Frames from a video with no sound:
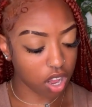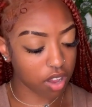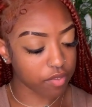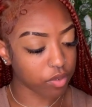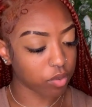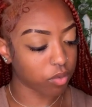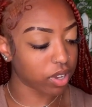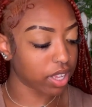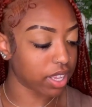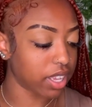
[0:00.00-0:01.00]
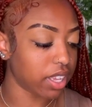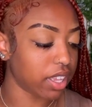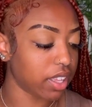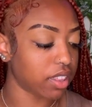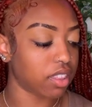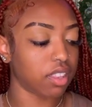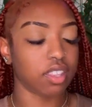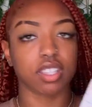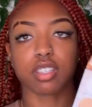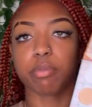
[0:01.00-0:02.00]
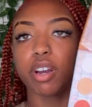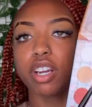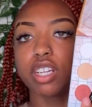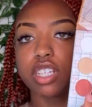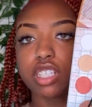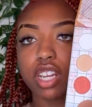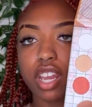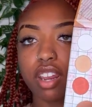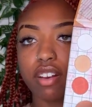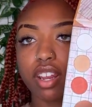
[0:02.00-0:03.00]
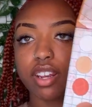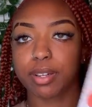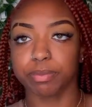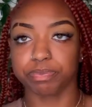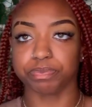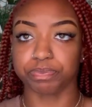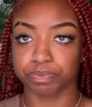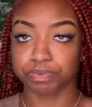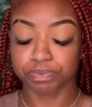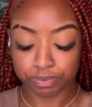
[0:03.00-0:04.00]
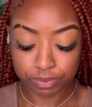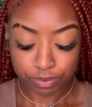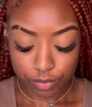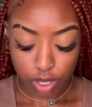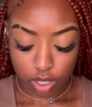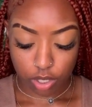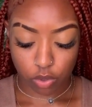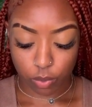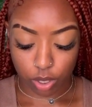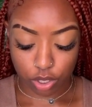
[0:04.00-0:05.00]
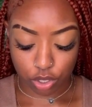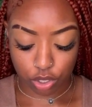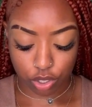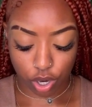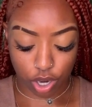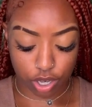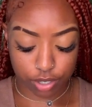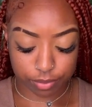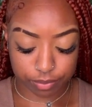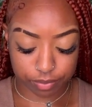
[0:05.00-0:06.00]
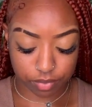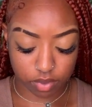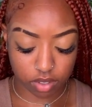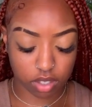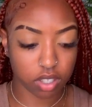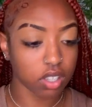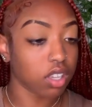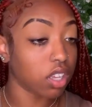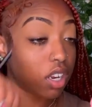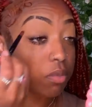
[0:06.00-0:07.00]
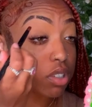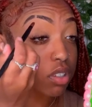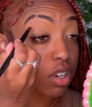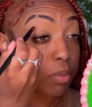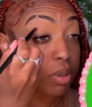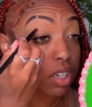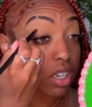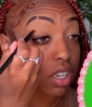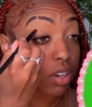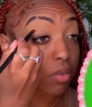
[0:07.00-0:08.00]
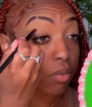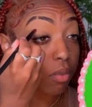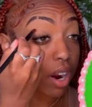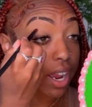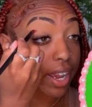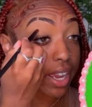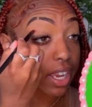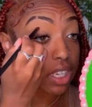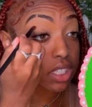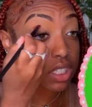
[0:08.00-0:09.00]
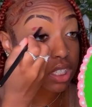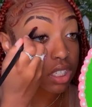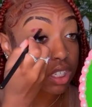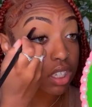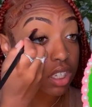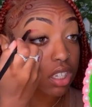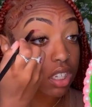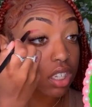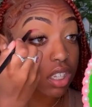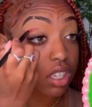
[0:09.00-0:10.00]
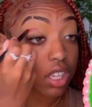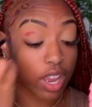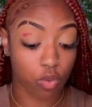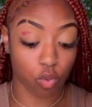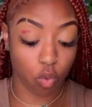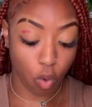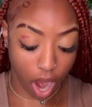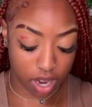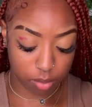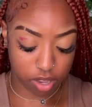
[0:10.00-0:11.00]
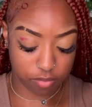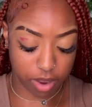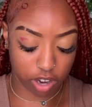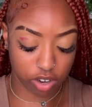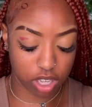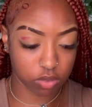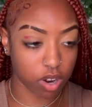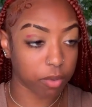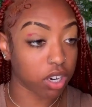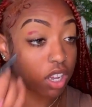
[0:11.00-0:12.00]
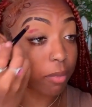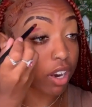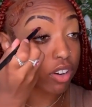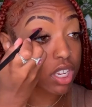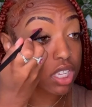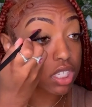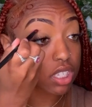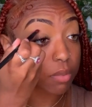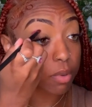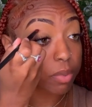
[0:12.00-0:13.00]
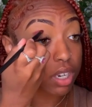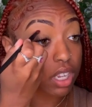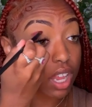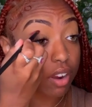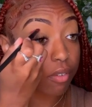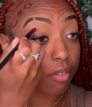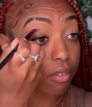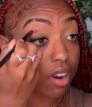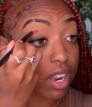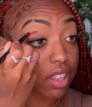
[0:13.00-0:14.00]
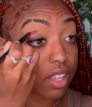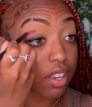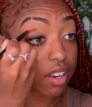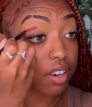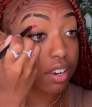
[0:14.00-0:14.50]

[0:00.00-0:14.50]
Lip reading: off with this burgundy shade right here. That's where we're gonna start, and I'm just gonna put it right above my crease, where I'm gonna cut my crease. I'm gonna put it like right there,